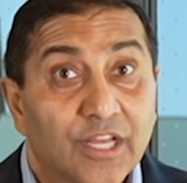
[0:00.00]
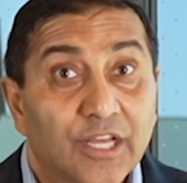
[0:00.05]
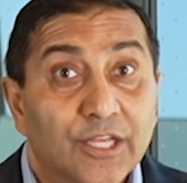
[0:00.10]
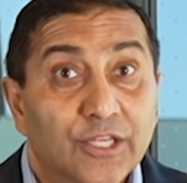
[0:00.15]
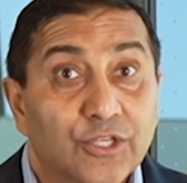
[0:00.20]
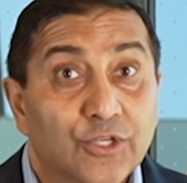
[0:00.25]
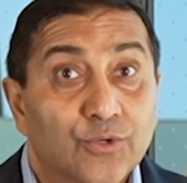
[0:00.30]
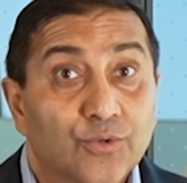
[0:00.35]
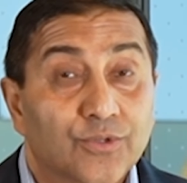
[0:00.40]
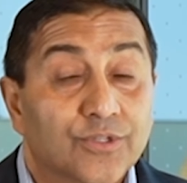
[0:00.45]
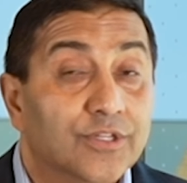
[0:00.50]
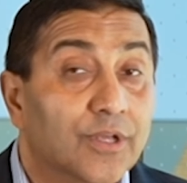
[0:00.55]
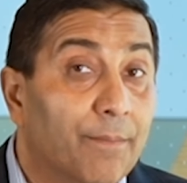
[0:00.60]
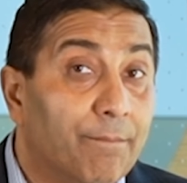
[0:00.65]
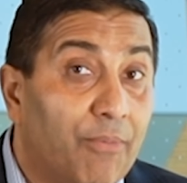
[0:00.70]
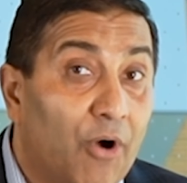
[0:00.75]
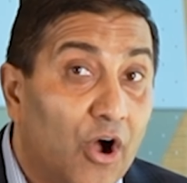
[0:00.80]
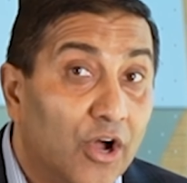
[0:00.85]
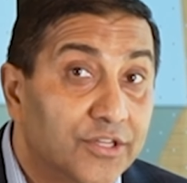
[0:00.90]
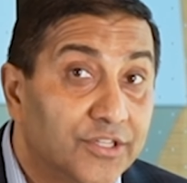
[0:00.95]
use
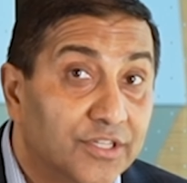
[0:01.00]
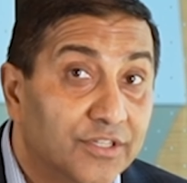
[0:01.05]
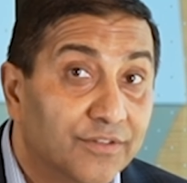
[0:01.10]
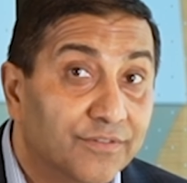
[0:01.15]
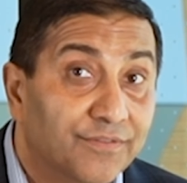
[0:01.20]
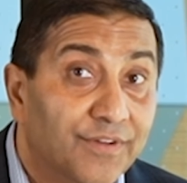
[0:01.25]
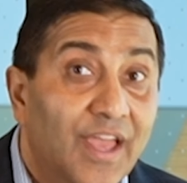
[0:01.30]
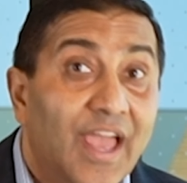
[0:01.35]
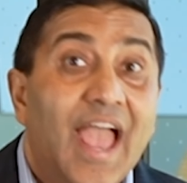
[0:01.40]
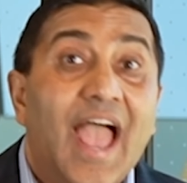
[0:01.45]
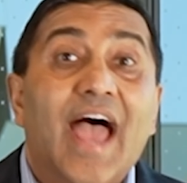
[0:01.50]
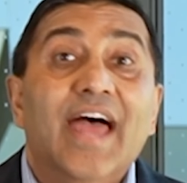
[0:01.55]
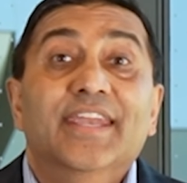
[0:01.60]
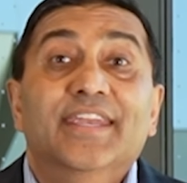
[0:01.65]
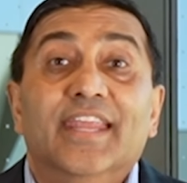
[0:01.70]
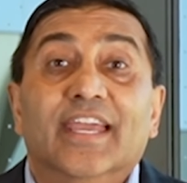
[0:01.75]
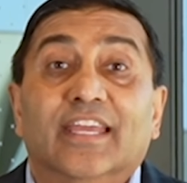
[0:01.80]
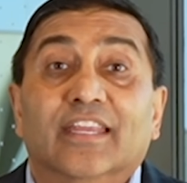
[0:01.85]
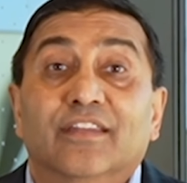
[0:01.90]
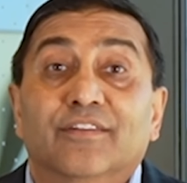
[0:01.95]
positive and
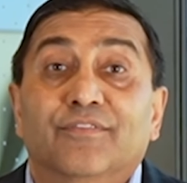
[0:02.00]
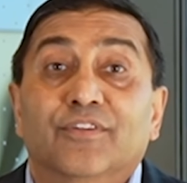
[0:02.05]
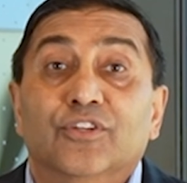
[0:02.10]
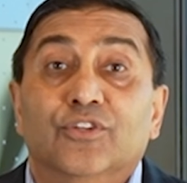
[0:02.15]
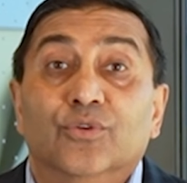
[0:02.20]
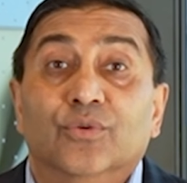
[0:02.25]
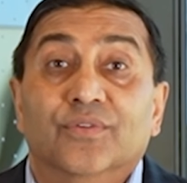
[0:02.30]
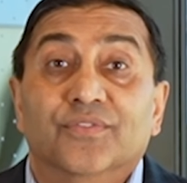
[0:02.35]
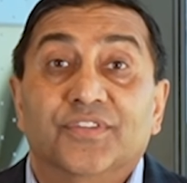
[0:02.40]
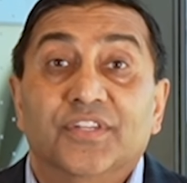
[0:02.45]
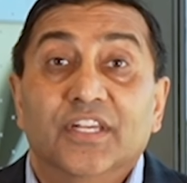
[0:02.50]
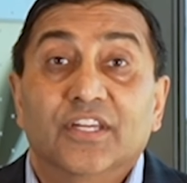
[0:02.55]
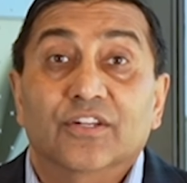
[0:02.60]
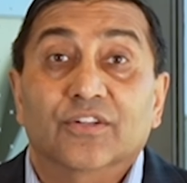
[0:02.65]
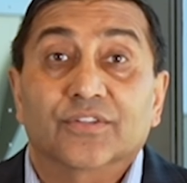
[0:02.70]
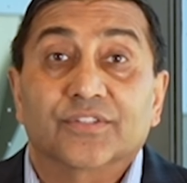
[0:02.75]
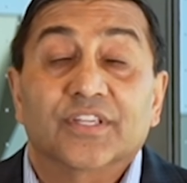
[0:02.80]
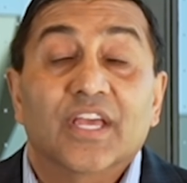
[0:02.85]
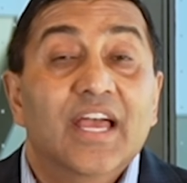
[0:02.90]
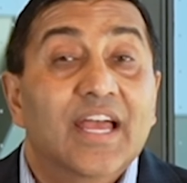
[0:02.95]
negative intuitive
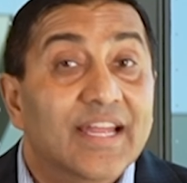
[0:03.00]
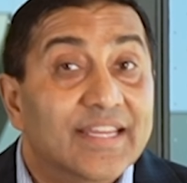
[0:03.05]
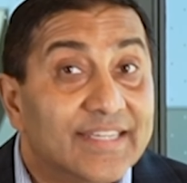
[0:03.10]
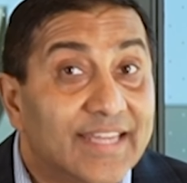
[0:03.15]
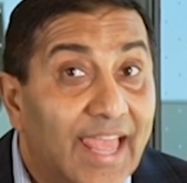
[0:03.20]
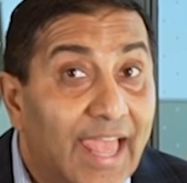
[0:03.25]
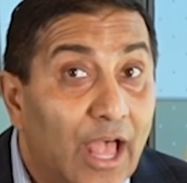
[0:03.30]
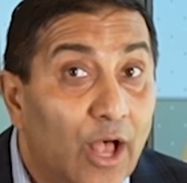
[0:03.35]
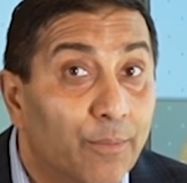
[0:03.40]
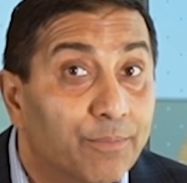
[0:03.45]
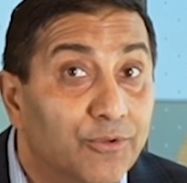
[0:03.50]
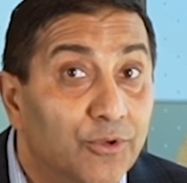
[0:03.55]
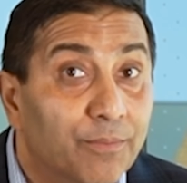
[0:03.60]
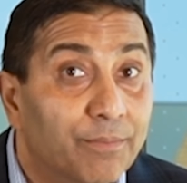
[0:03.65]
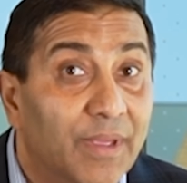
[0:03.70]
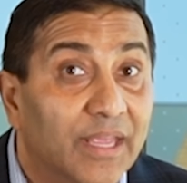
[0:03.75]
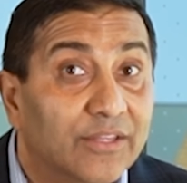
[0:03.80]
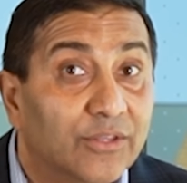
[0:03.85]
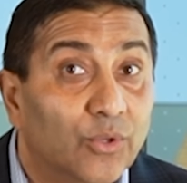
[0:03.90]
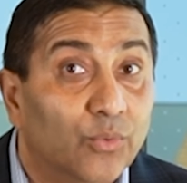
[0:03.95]
signals to help you
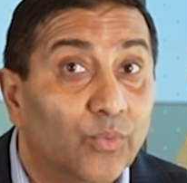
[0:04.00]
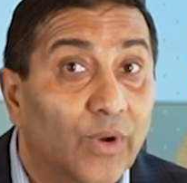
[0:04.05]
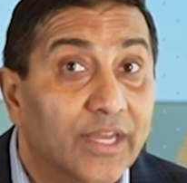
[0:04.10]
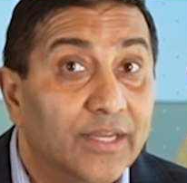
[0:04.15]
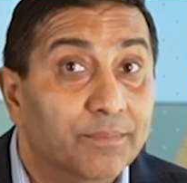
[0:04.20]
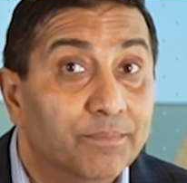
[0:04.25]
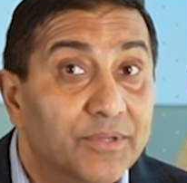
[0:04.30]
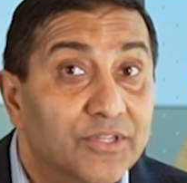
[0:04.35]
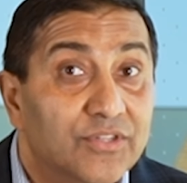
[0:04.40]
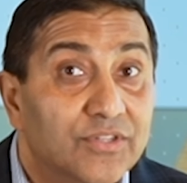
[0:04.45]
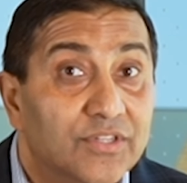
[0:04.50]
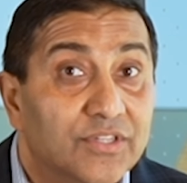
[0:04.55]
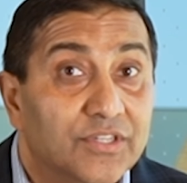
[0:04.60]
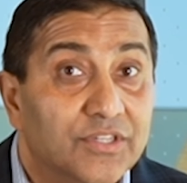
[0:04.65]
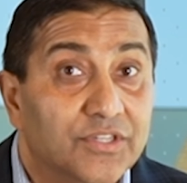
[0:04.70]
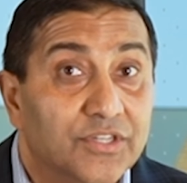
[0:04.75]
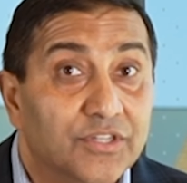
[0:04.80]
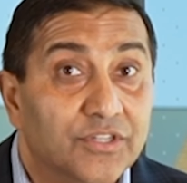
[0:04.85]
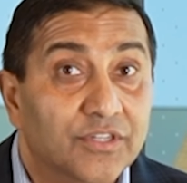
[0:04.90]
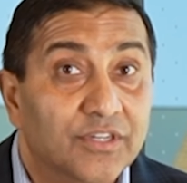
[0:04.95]
make the right business
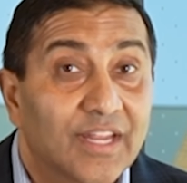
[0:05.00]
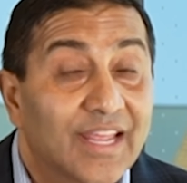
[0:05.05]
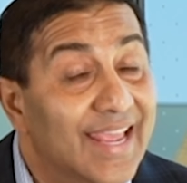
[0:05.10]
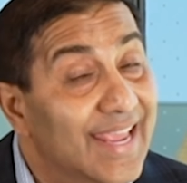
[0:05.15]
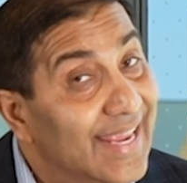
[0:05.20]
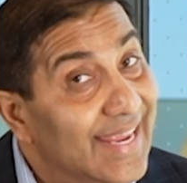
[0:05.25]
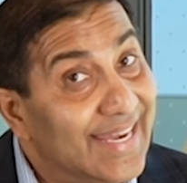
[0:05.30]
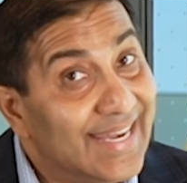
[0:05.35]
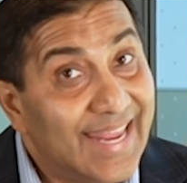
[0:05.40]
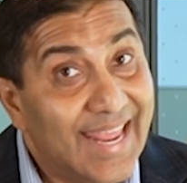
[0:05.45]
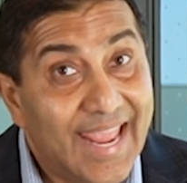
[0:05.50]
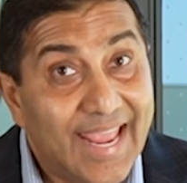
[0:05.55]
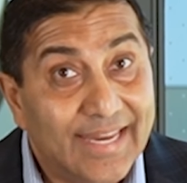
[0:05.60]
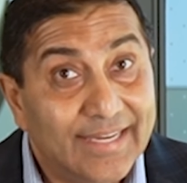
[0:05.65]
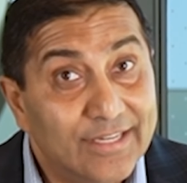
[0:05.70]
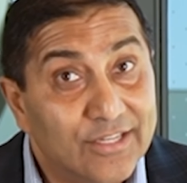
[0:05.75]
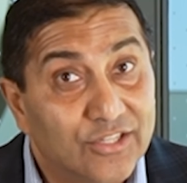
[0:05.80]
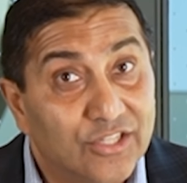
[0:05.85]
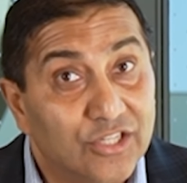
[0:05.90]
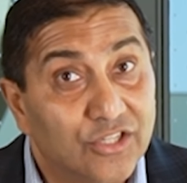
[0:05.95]
decision in
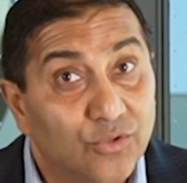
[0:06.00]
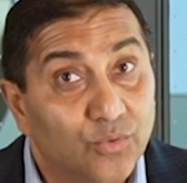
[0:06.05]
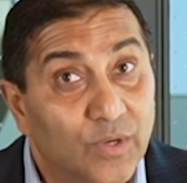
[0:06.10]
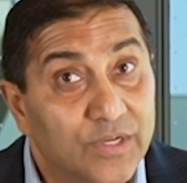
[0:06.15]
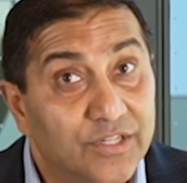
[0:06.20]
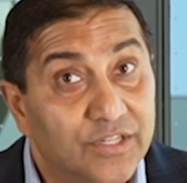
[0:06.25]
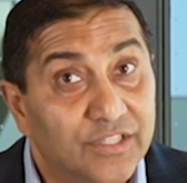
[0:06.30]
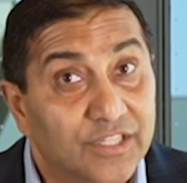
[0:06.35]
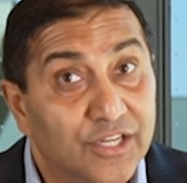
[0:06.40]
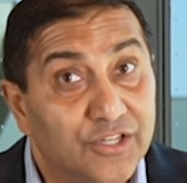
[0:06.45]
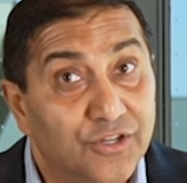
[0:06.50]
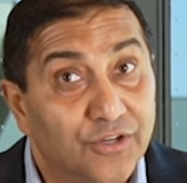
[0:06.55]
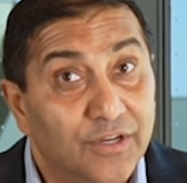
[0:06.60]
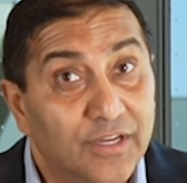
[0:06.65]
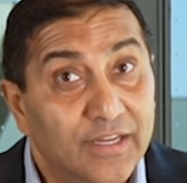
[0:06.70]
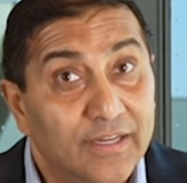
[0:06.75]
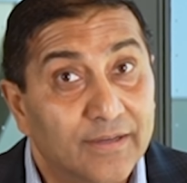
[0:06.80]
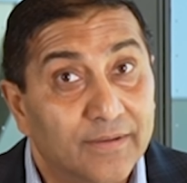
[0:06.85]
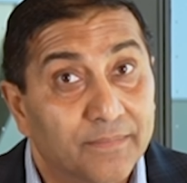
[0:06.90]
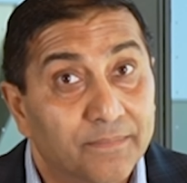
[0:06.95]
any situation that you're
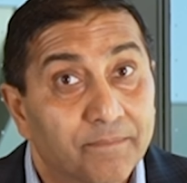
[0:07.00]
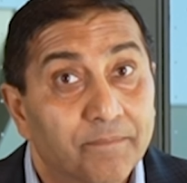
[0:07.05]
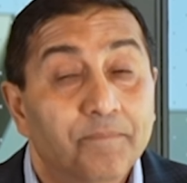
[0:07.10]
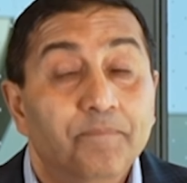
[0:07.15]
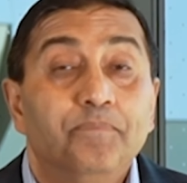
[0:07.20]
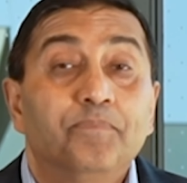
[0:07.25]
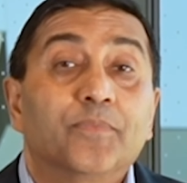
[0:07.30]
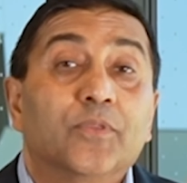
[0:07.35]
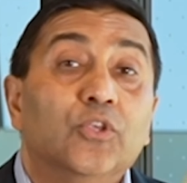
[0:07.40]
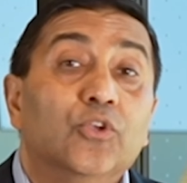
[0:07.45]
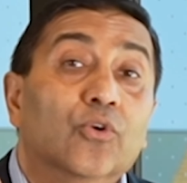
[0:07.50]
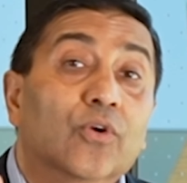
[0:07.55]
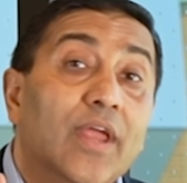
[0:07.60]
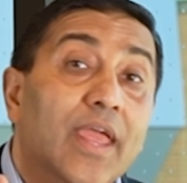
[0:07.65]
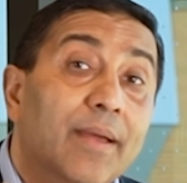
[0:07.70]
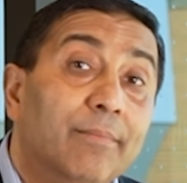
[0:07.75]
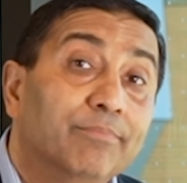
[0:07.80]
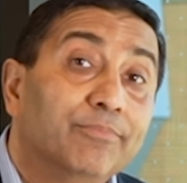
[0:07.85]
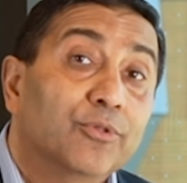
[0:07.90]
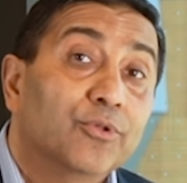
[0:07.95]
in, your
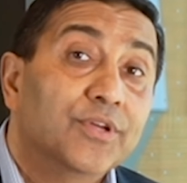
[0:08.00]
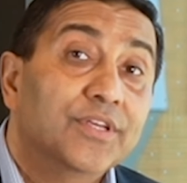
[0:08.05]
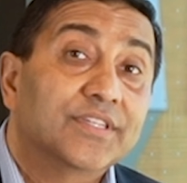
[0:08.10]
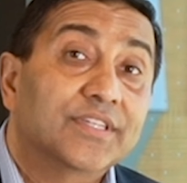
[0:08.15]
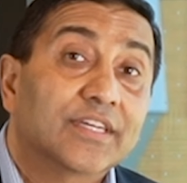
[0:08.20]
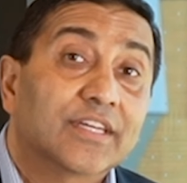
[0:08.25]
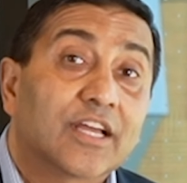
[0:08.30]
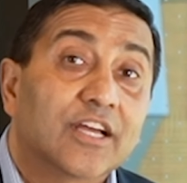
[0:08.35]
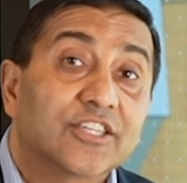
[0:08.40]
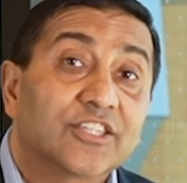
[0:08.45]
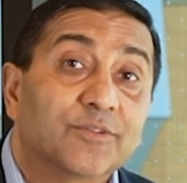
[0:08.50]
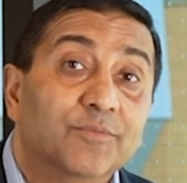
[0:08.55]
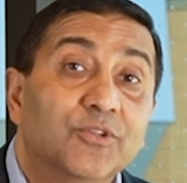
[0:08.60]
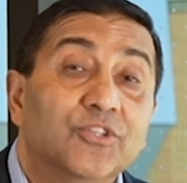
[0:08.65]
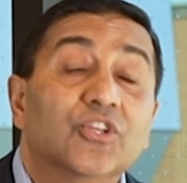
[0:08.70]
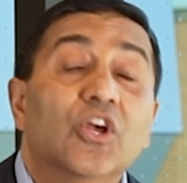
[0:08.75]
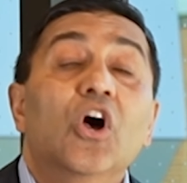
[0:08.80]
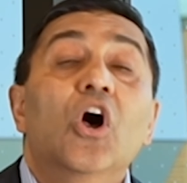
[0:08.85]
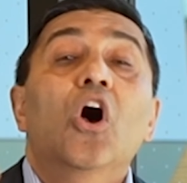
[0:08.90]
employees and customers